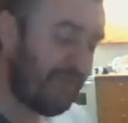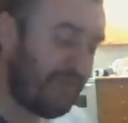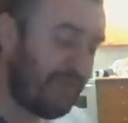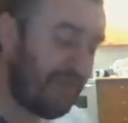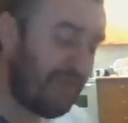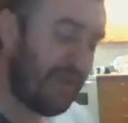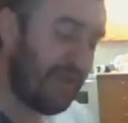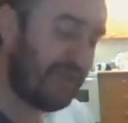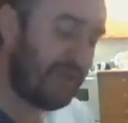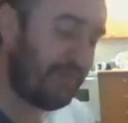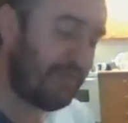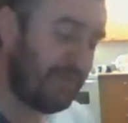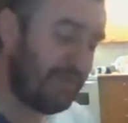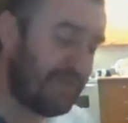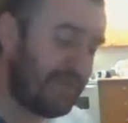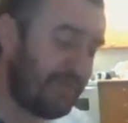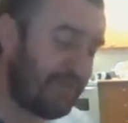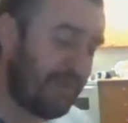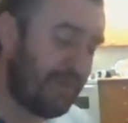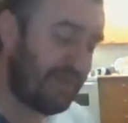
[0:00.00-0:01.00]
Rock
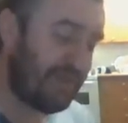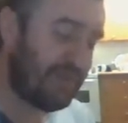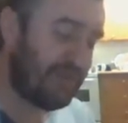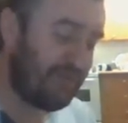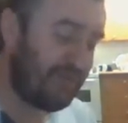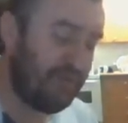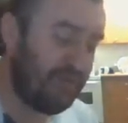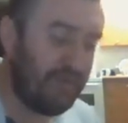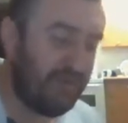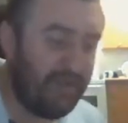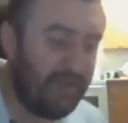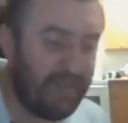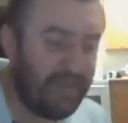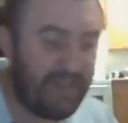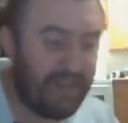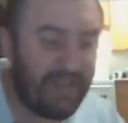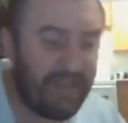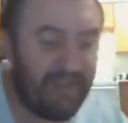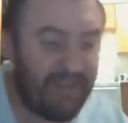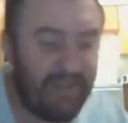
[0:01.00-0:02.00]
was special.
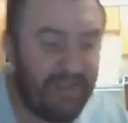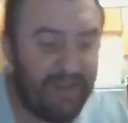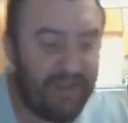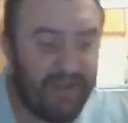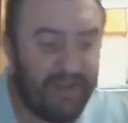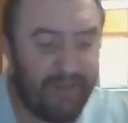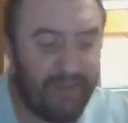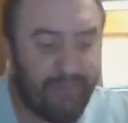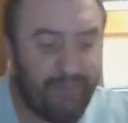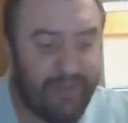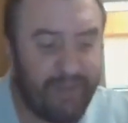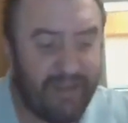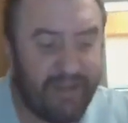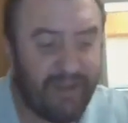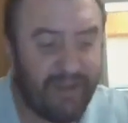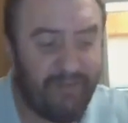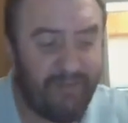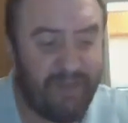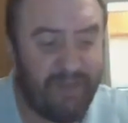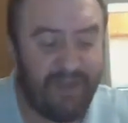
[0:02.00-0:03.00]
He ended up
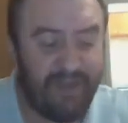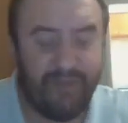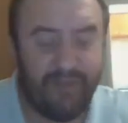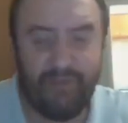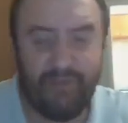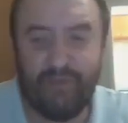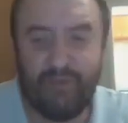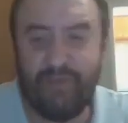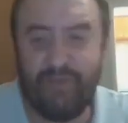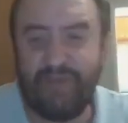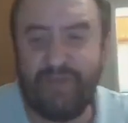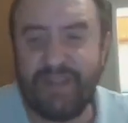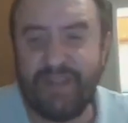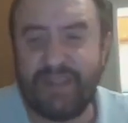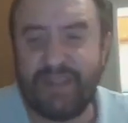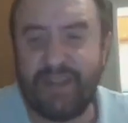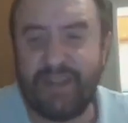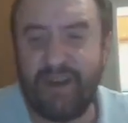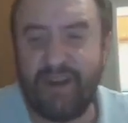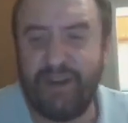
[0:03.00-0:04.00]
becoming a movie
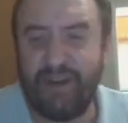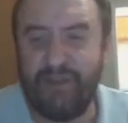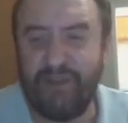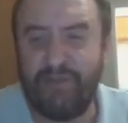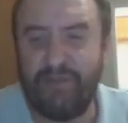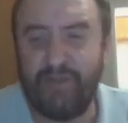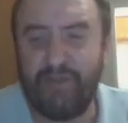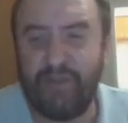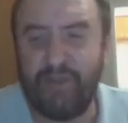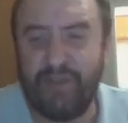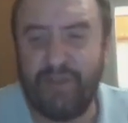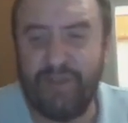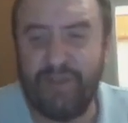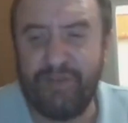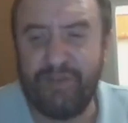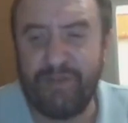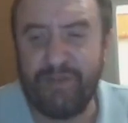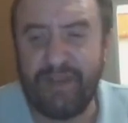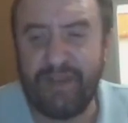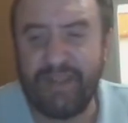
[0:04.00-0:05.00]
star for good
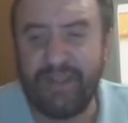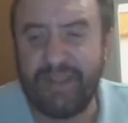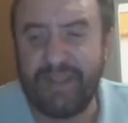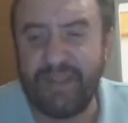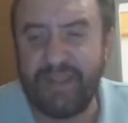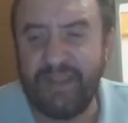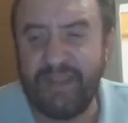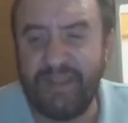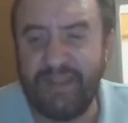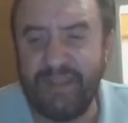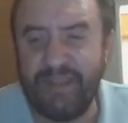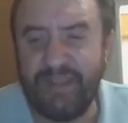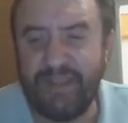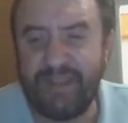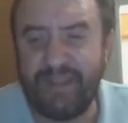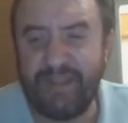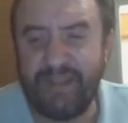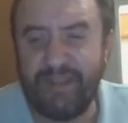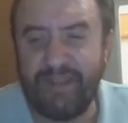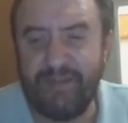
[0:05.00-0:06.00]

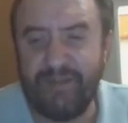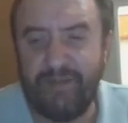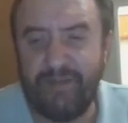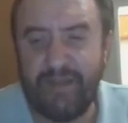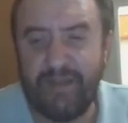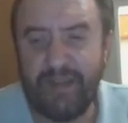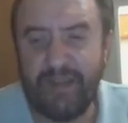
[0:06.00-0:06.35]
reasons, you know.